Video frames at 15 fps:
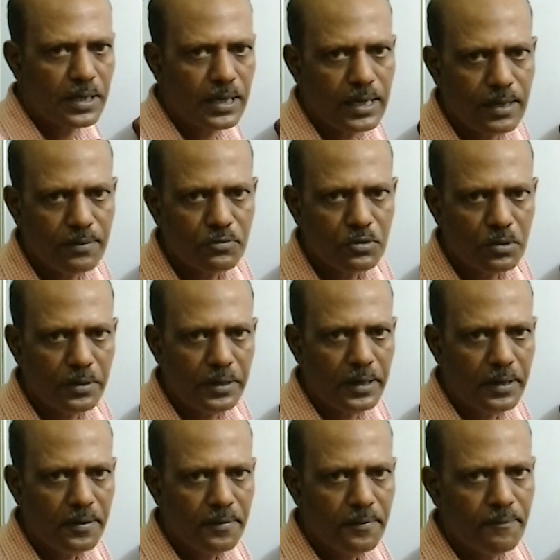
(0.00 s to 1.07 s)
figure I am
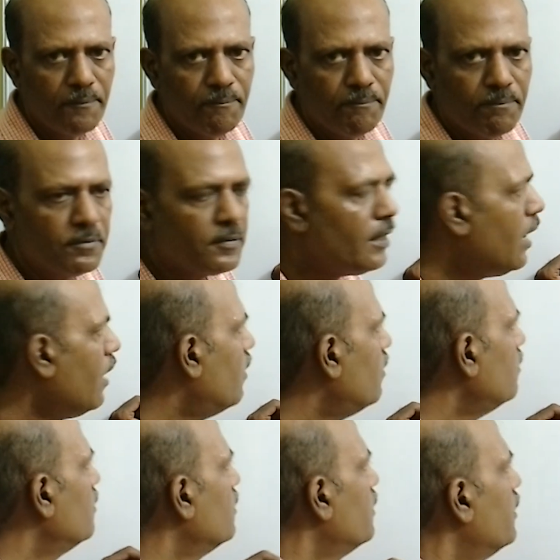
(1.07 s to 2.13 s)
showing.
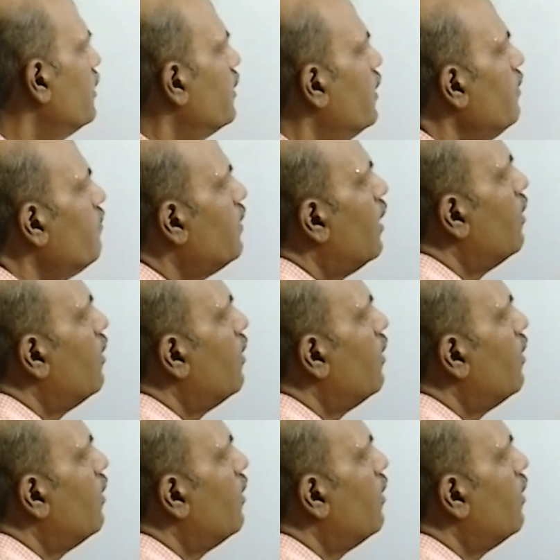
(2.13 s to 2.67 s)
Now, if